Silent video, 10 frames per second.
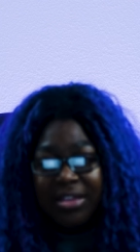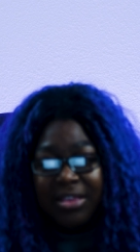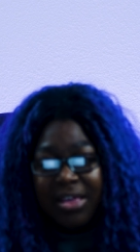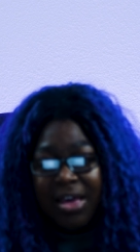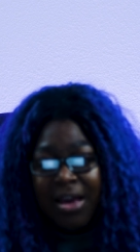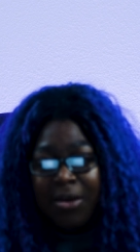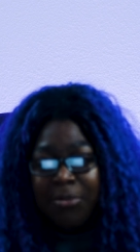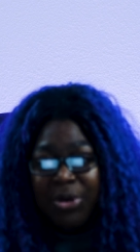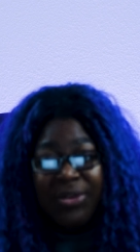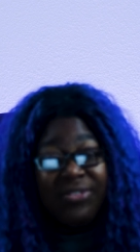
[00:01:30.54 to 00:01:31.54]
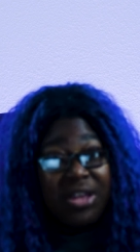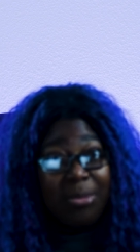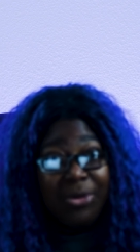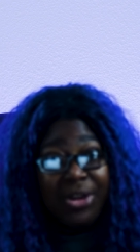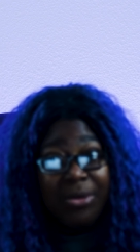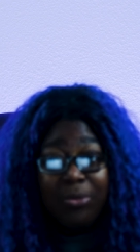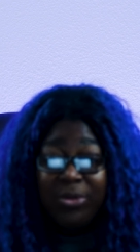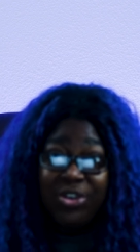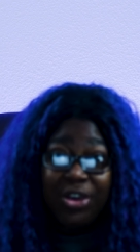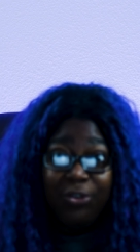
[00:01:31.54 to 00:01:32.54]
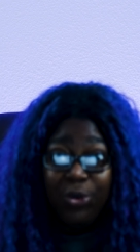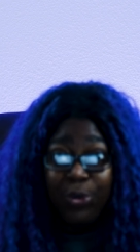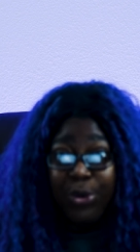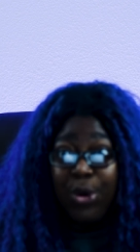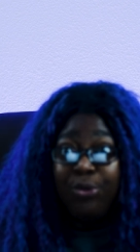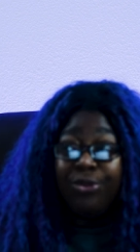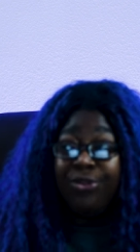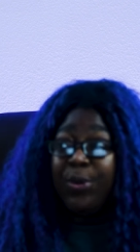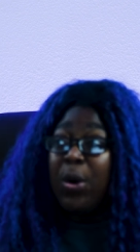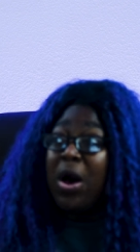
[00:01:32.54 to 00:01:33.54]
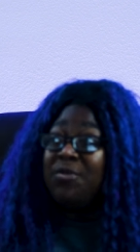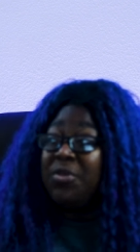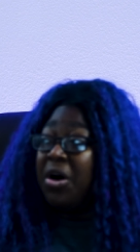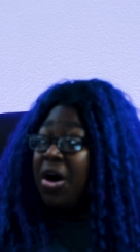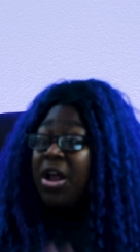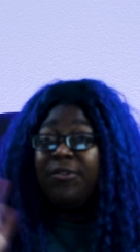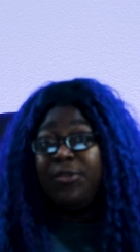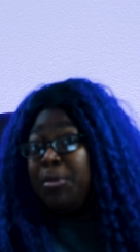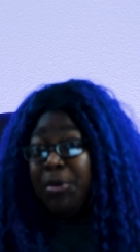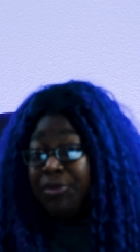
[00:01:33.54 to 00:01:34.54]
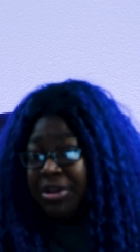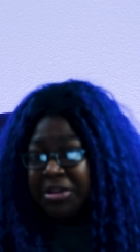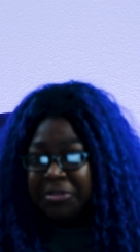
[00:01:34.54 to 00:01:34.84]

a brief summary, which gives you an overview of all of the movies,